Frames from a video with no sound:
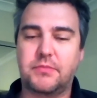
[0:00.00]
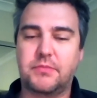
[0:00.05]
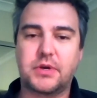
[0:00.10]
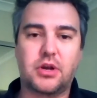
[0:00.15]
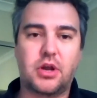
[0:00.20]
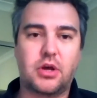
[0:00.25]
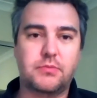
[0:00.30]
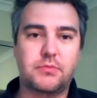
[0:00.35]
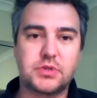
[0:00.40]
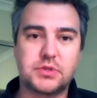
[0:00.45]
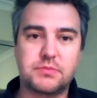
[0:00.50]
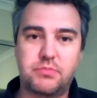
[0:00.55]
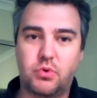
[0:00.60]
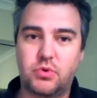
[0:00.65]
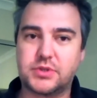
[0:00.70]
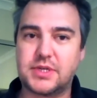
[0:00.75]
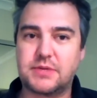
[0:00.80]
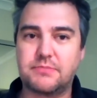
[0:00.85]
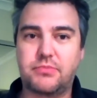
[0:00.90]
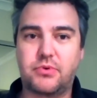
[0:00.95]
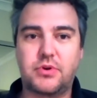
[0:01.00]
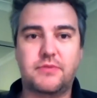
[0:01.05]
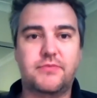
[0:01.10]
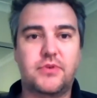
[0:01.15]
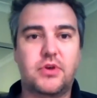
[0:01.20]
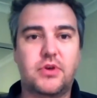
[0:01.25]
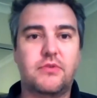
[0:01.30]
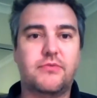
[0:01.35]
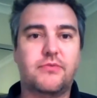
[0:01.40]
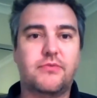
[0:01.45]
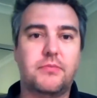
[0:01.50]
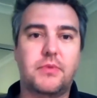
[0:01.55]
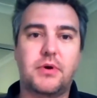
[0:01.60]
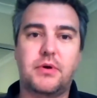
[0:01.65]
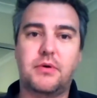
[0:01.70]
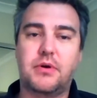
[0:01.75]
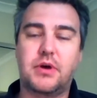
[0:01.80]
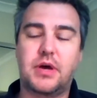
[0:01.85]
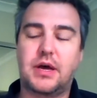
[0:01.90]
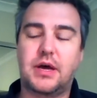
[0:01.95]
global sporting point of view, from
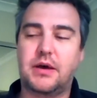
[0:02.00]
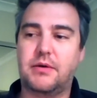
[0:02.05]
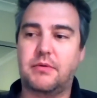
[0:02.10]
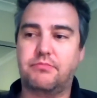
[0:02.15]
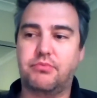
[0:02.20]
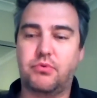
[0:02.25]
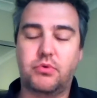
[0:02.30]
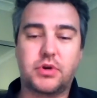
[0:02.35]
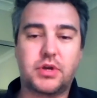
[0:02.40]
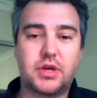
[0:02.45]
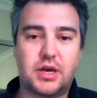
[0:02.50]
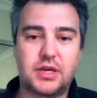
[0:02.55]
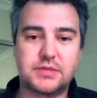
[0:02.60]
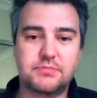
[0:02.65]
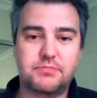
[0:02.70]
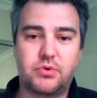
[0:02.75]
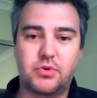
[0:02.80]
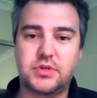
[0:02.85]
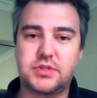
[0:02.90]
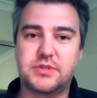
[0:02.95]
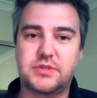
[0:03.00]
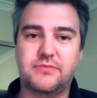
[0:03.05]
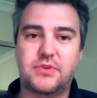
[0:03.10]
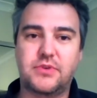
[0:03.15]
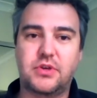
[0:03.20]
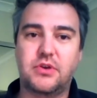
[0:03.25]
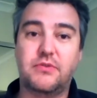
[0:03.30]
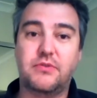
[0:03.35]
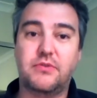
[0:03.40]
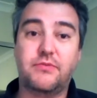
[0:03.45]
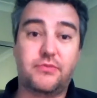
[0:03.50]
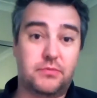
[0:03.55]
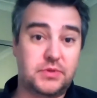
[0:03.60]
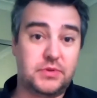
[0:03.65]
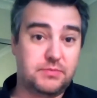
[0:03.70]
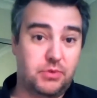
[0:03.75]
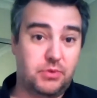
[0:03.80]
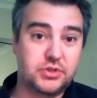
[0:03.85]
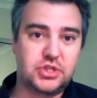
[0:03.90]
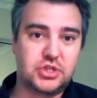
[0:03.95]
a broadcast point of view, from a
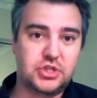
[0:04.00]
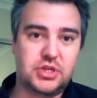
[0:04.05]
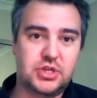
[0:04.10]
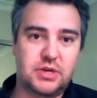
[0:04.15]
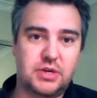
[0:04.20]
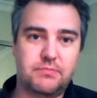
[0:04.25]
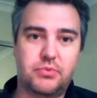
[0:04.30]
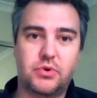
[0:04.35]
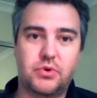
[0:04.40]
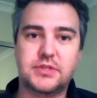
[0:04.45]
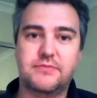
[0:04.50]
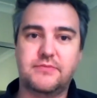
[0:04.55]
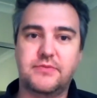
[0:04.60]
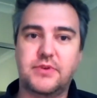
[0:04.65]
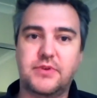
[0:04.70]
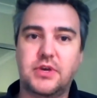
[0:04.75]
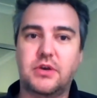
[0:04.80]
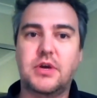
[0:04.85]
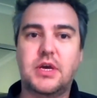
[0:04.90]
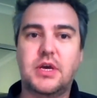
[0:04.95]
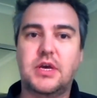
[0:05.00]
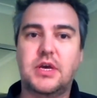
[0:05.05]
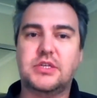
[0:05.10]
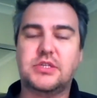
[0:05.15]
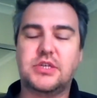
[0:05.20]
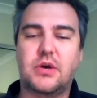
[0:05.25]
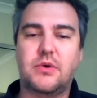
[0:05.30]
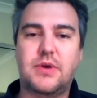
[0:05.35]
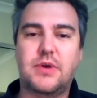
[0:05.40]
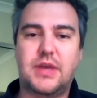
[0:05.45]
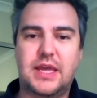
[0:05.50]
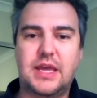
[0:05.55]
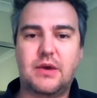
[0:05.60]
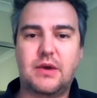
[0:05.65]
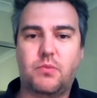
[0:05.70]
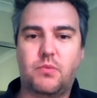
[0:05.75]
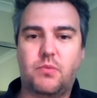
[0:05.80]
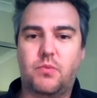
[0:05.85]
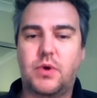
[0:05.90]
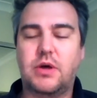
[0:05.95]
sponsorship point of view. So
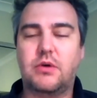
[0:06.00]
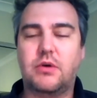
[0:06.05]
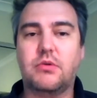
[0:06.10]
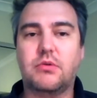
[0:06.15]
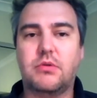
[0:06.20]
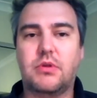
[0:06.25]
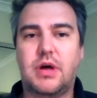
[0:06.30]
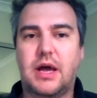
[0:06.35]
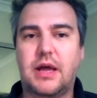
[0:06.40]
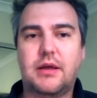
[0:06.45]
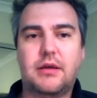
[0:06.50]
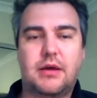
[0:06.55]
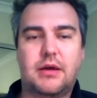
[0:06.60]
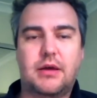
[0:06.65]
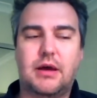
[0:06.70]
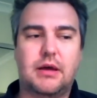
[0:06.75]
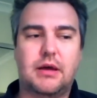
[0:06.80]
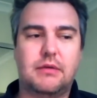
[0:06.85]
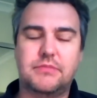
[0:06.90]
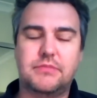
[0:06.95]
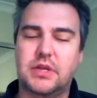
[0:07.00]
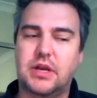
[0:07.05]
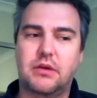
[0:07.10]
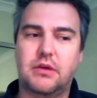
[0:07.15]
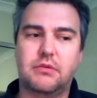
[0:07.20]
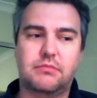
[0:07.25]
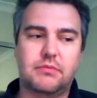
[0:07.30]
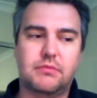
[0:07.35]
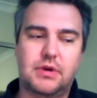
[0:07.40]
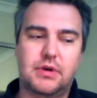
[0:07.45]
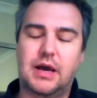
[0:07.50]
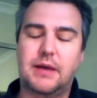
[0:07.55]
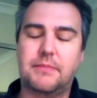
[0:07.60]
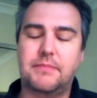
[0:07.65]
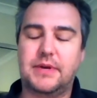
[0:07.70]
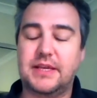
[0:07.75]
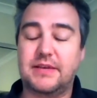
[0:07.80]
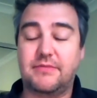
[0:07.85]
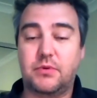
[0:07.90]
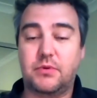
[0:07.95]
it will, I
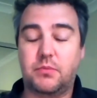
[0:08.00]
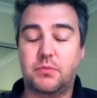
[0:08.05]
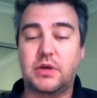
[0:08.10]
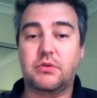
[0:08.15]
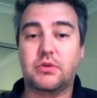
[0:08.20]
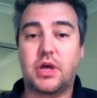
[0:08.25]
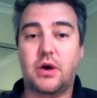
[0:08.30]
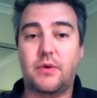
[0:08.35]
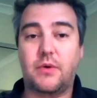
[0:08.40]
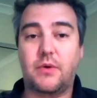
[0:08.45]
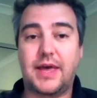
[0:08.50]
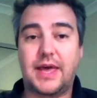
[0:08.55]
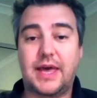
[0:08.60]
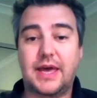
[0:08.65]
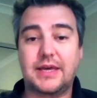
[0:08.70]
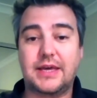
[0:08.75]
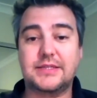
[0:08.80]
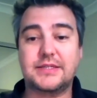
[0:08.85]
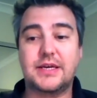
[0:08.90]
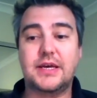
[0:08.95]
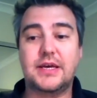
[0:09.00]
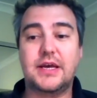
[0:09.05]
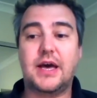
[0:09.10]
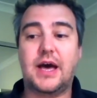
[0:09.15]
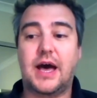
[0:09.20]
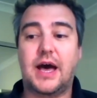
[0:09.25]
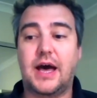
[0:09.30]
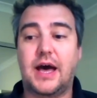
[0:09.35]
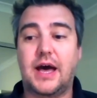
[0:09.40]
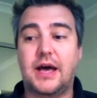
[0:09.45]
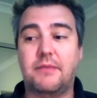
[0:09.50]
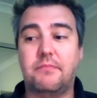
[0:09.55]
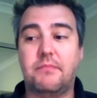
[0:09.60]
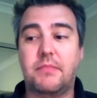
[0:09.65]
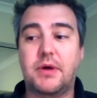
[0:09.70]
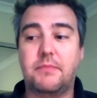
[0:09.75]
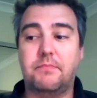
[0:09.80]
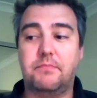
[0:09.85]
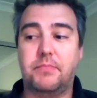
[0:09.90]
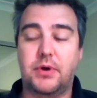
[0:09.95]
believe it will go ahead,
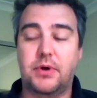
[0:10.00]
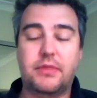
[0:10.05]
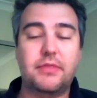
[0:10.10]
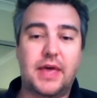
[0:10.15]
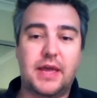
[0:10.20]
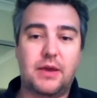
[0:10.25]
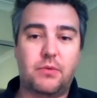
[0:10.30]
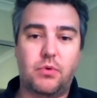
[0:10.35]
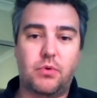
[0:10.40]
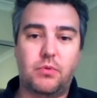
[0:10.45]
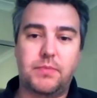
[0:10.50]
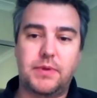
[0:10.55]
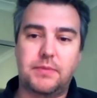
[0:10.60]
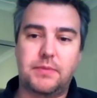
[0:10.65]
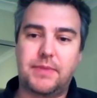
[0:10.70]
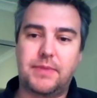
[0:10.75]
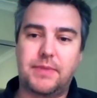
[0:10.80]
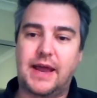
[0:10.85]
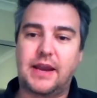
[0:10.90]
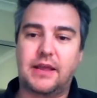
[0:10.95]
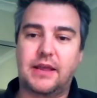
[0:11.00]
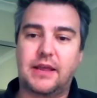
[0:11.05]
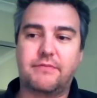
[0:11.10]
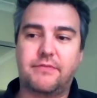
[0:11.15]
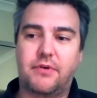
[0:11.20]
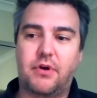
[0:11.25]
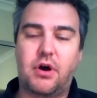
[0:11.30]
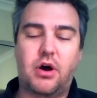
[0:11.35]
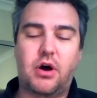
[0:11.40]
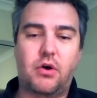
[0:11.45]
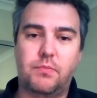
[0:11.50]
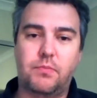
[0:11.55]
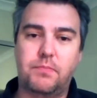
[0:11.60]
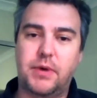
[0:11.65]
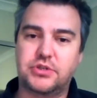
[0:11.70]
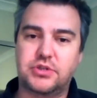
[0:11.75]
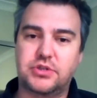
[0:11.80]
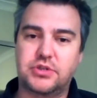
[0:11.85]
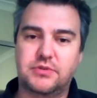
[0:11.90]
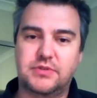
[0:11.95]
but they will be planning for a whole
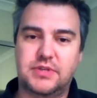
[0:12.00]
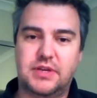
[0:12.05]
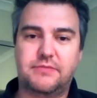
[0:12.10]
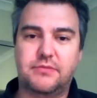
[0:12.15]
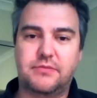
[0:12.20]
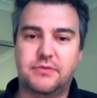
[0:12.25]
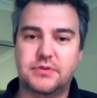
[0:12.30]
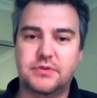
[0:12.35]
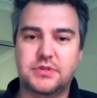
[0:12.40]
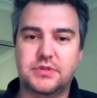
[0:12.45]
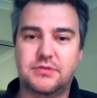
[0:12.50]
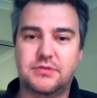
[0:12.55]
bunch of different